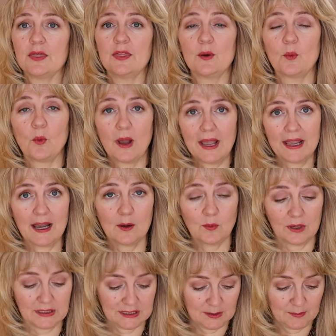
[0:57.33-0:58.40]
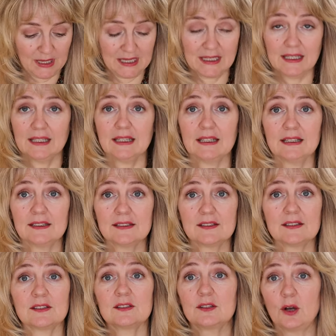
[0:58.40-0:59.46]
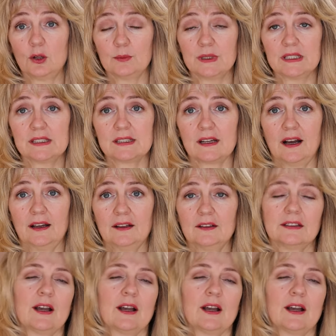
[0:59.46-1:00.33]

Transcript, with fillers: The way I want to make it is dolman style.